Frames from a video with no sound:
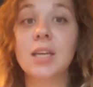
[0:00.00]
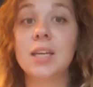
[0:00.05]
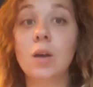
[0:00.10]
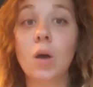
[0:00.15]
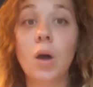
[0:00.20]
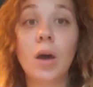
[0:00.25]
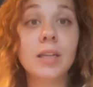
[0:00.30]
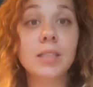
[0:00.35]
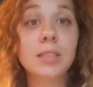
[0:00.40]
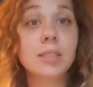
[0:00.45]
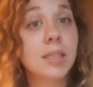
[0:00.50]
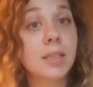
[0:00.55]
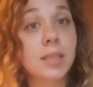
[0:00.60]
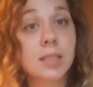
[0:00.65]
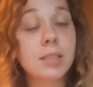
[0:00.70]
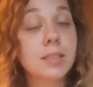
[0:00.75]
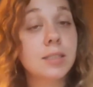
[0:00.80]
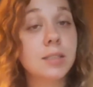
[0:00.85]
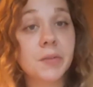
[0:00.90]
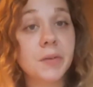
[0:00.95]
Now, honestly,
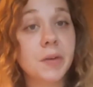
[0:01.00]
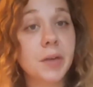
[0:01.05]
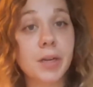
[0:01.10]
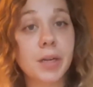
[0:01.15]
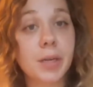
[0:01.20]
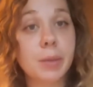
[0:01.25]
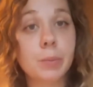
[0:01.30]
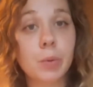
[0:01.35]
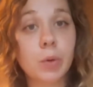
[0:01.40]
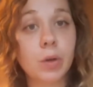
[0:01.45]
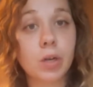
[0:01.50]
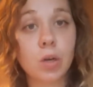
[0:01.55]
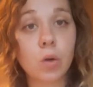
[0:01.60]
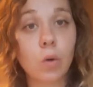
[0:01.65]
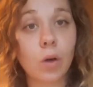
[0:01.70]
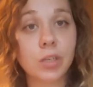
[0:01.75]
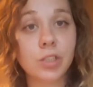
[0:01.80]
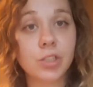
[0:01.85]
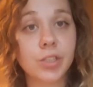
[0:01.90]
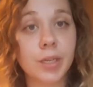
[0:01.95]
this is a very important
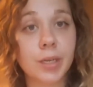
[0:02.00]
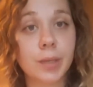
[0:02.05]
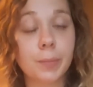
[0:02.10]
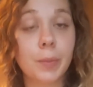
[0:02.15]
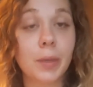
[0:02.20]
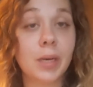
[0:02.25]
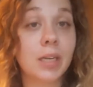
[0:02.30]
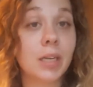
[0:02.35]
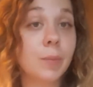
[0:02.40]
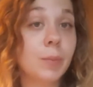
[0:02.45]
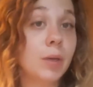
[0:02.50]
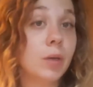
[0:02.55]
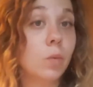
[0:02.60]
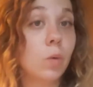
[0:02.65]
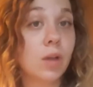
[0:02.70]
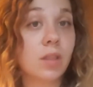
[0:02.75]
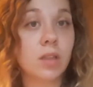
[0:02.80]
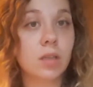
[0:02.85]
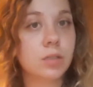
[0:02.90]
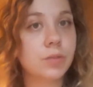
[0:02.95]
question, but it can be a
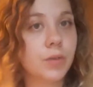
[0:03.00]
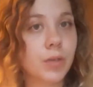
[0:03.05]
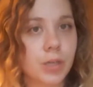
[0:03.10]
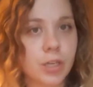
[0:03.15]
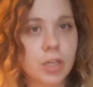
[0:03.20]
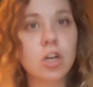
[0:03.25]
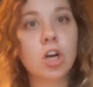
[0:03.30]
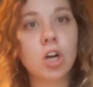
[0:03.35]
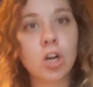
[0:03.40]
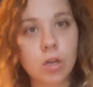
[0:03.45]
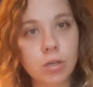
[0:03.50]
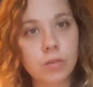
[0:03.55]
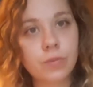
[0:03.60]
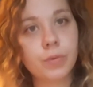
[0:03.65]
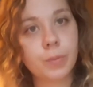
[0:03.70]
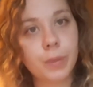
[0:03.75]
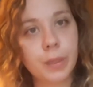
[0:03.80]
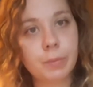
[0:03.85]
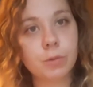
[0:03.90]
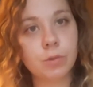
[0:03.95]
one that's very hard
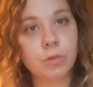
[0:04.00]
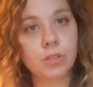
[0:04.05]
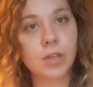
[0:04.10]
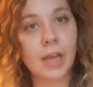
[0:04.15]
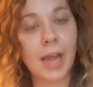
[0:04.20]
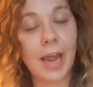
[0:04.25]
for people to